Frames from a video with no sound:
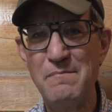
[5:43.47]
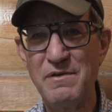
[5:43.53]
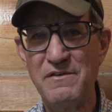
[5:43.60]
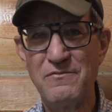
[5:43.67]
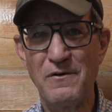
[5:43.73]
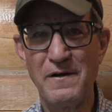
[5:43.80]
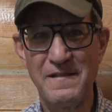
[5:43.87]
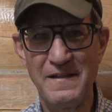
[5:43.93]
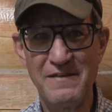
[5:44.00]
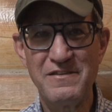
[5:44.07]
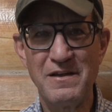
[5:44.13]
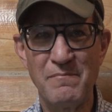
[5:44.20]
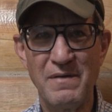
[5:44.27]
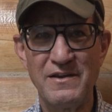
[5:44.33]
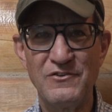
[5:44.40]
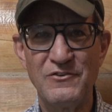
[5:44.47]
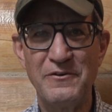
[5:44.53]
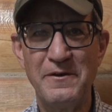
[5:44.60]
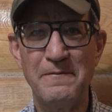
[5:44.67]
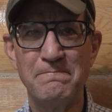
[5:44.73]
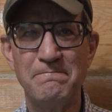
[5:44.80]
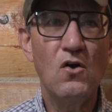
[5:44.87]
before I left on my
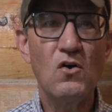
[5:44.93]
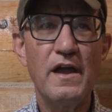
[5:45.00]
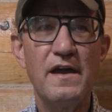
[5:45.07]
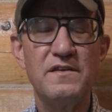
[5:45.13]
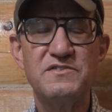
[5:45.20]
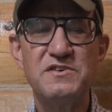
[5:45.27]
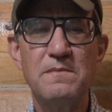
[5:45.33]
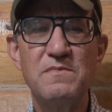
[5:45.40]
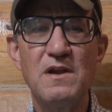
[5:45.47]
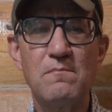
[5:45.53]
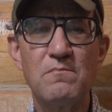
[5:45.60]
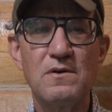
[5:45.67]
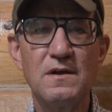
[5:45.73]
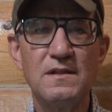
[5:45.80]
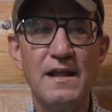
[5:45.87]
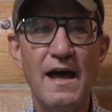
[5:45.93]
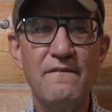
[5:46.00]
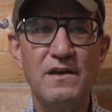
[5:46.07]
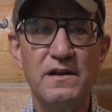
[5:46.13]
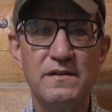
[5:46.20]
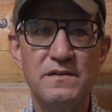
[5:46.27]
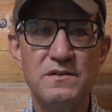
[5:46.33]
trip. Okay, tip number
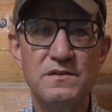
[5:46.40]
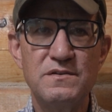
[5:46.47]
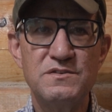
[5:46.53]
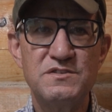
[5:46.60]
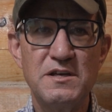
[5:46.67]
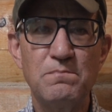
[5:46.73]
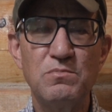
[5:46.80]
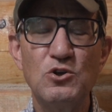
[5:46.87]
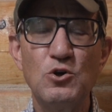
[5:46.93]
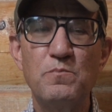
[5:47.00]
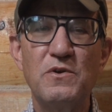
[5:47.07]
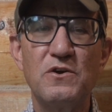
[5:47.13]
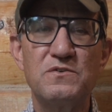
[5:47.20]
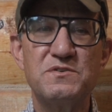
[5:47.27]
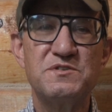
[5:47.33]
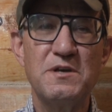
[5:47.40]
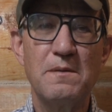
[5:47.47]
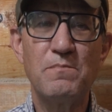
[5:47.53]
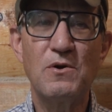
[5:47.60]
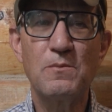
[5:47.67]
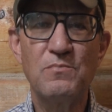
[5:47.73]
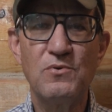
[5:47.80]
11, zip lube your
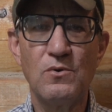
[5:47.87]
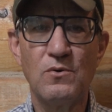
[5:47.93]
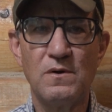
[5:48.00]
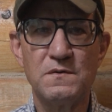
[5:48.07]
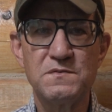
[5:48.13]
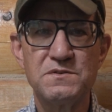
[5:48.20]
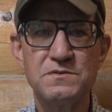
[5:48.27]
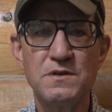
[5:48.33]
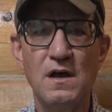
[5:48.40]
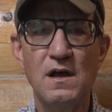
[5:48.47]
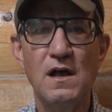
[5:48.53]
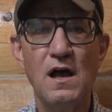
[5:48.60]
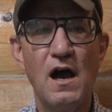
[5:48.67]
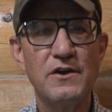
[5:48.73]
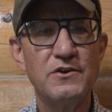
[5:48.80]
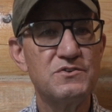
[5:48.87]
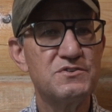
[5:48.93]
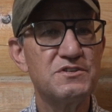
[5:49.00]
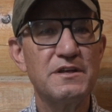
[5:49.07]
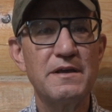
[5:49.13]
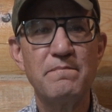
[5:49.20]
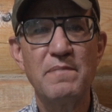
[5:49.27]
zipper pulls on your
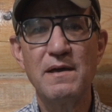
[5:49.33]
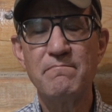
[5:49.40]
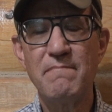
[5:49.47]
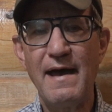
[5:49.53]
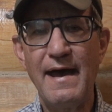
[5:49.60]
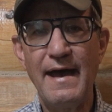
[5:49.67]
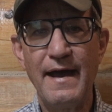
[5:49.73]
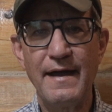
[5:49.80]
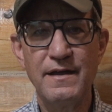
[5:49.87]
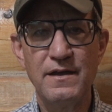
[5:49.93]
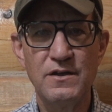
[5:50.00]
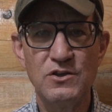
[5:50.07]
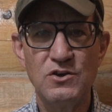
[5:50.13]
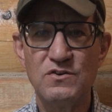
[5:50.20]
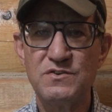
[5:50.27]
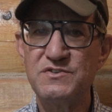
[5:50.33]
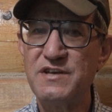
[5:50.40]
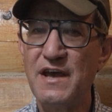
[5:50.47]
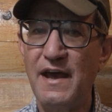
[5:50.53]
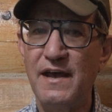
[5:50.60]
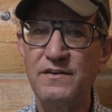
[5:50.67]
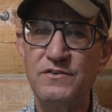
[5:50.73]
sleeping bag, your
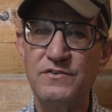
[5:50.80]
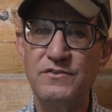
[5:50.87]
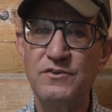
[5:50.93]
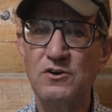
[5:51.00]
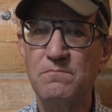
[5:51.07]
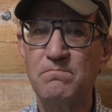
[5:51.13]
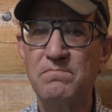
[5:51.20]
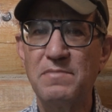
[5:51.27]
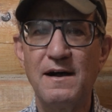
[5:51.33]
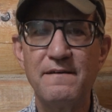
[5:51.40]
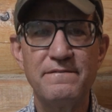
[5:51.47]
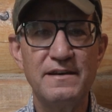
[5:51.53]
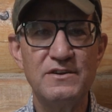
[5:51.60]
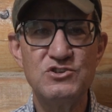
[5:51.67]
tent, your puffy